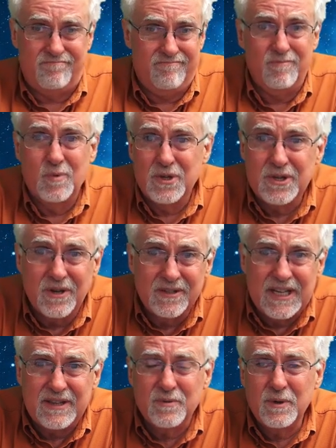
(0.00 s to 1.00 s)
result
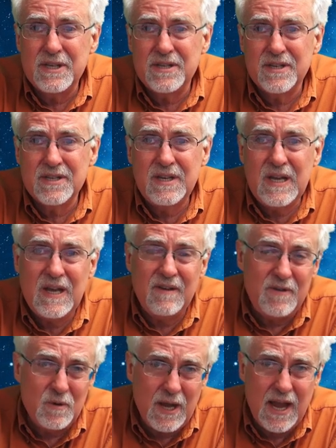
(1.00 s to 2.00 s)
at three sixty.
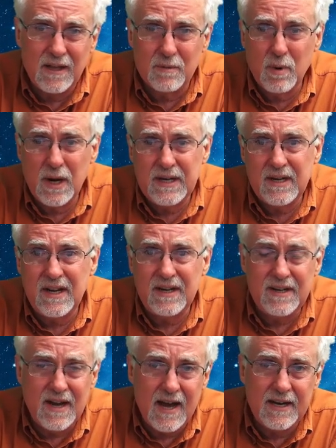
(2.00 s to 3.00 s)
If you calibrated at
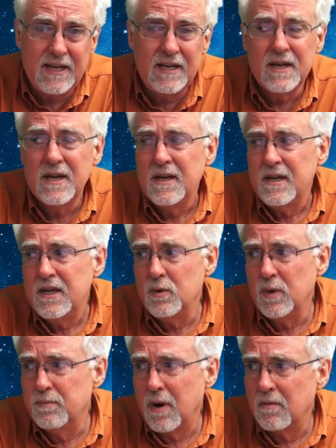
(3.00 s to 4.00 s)
ninety, you
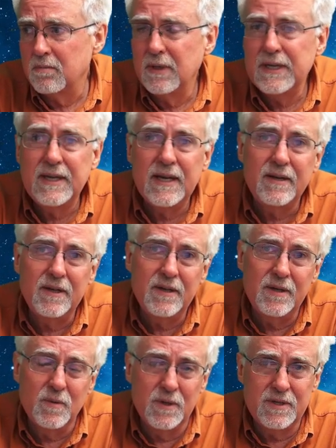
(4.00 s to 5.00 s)
would probably get a
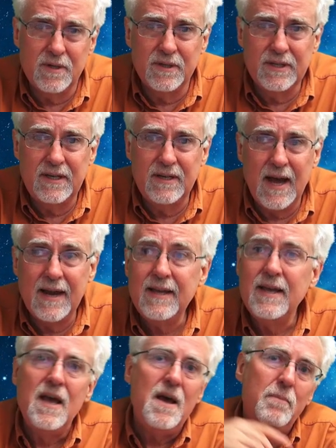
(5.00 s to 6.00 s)
good result at ninety.
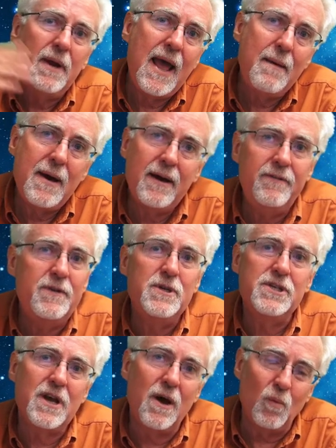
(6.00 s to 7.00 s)
But how about if you
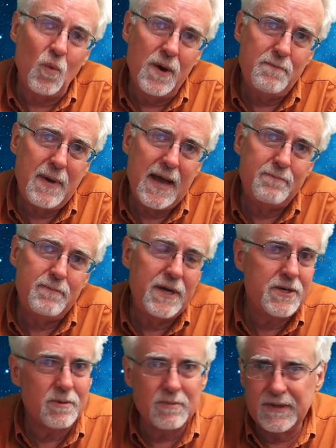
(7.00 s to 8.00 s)
just got one bad
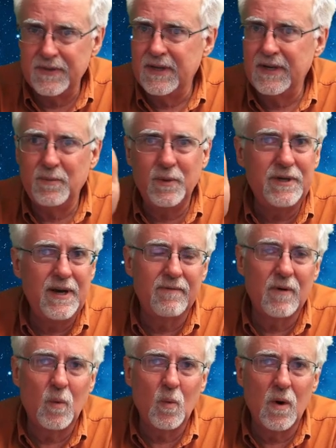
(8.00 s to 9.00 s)
measurement? Then it would
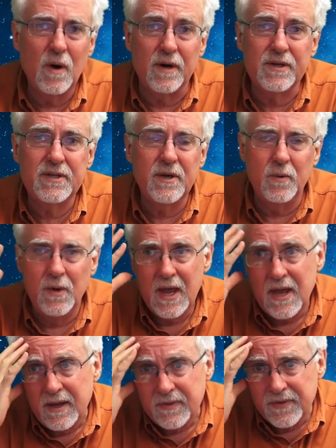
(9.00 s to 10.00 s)
never work. So
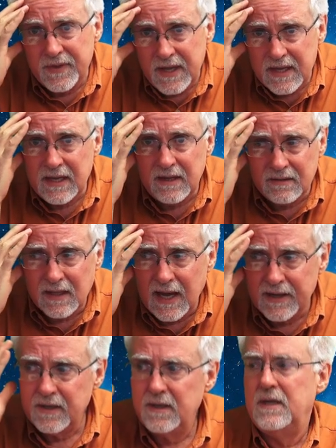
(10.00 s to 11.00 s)
thinking
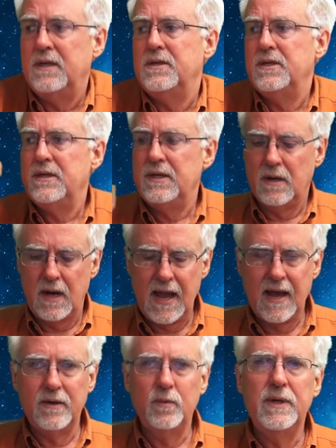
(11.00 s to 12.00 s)
like an engineer.
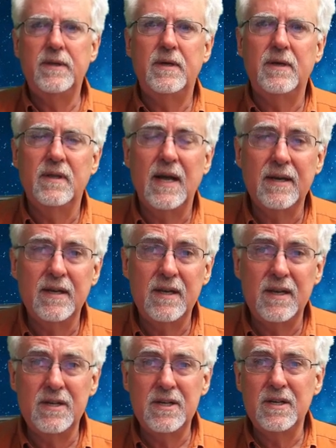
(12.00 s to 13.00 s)
How do we think like an
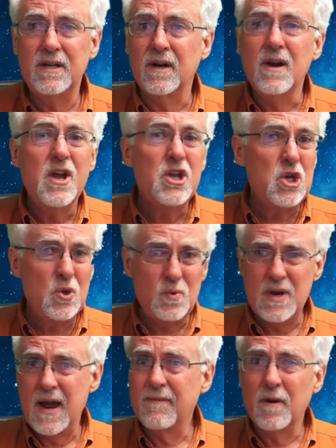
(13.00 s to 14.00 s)
engineer? You
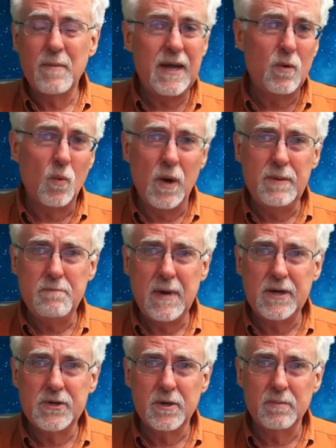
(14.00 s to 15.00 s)
never make one
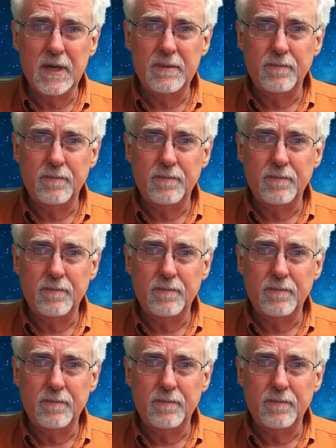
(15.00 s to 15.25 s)
measurement.